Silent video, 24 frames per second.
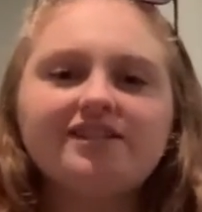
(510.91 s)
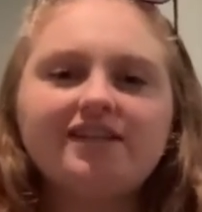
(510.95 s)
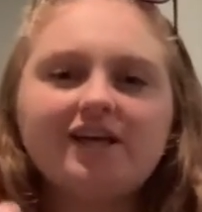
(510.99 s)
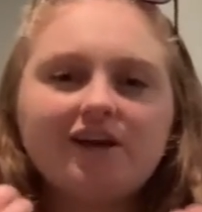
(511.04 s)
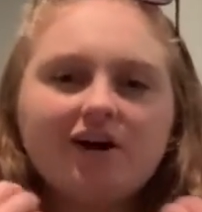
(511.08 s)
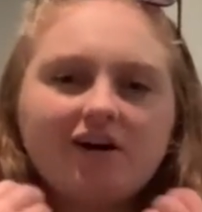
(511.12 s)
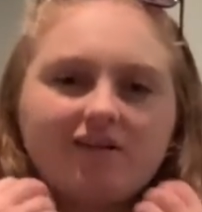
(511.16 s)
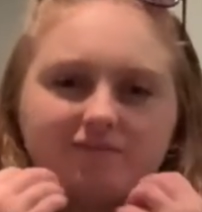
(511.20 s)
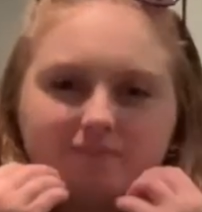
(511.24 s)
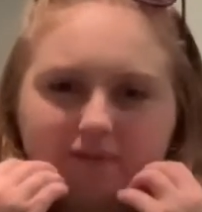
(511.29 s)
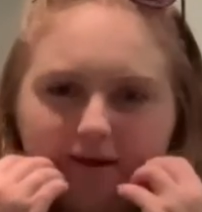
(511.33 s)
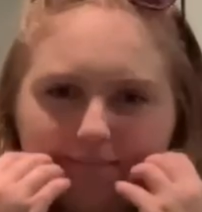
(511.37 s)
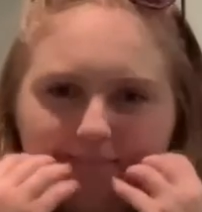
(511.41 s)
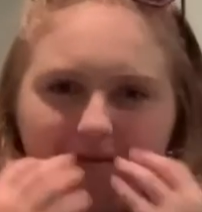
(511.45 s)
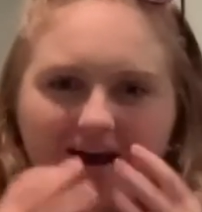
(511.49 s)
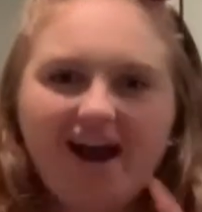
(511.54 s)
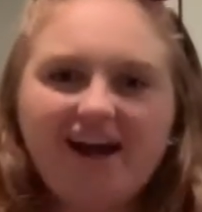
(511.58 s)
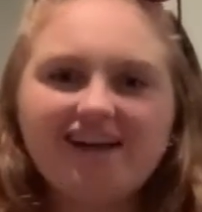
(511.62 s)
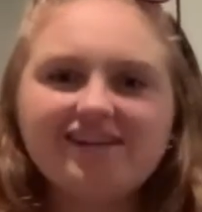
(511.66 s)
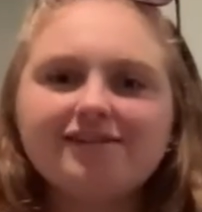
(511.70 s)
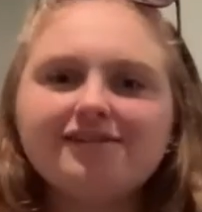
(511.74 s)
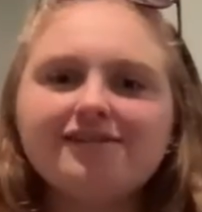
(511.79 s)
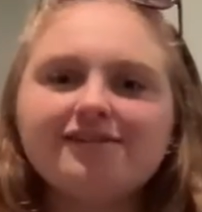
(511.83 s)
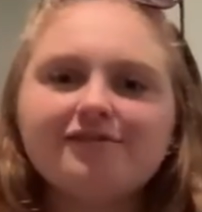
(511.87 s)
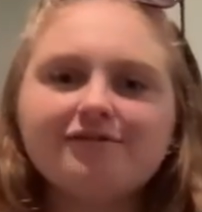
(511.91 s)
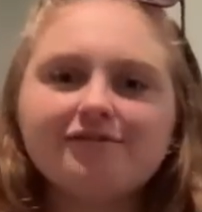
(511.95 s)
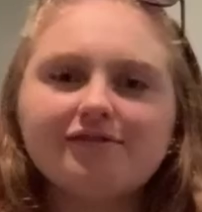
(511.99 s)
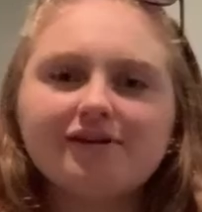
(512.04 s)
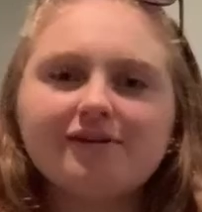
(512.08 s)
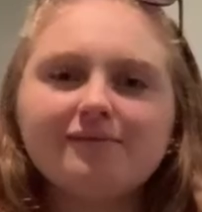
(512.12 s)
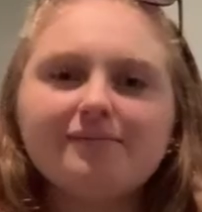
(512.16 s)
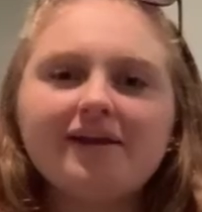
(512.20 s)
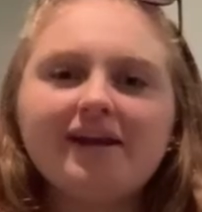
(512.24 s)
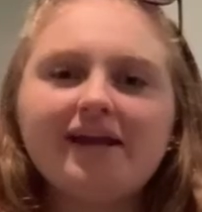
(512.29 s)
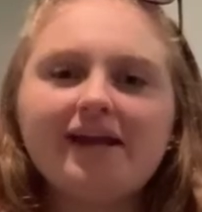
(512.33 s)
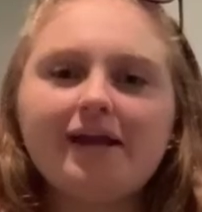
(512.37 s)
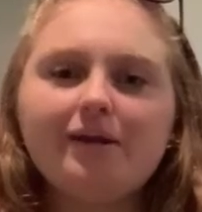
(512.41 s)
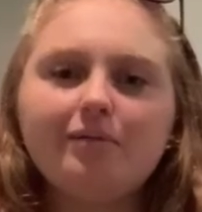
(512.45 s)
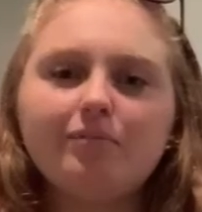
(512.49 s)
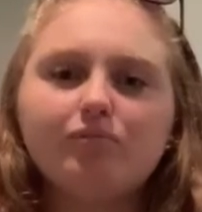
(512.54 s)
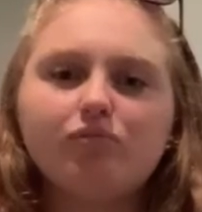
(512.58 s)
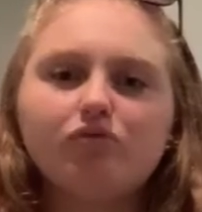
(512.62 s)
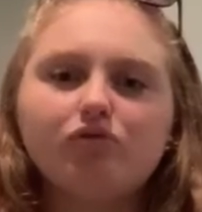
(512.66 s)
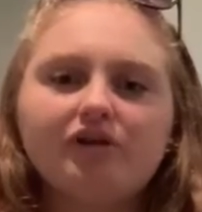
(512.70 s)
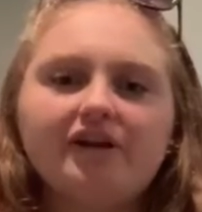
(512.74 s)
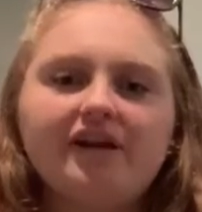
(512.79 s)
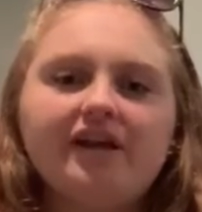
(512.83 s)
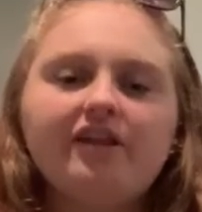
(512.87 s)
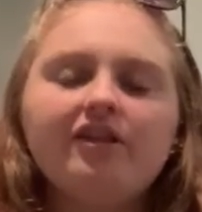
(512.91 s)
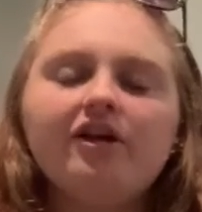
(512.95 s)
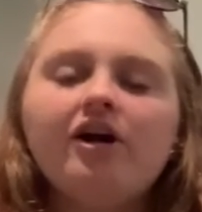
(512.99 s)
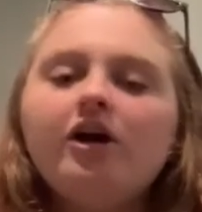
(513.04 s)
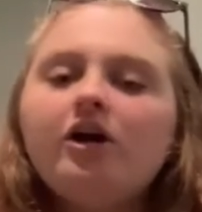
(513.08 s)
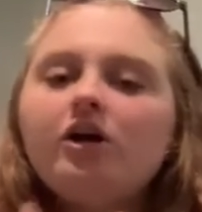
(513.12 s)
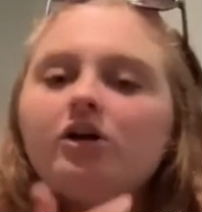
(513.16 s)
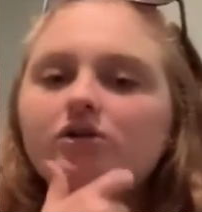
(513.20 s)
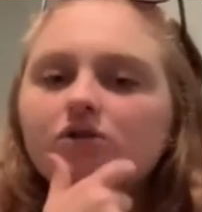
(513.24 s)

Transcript: take off my mask for a minute and breathe.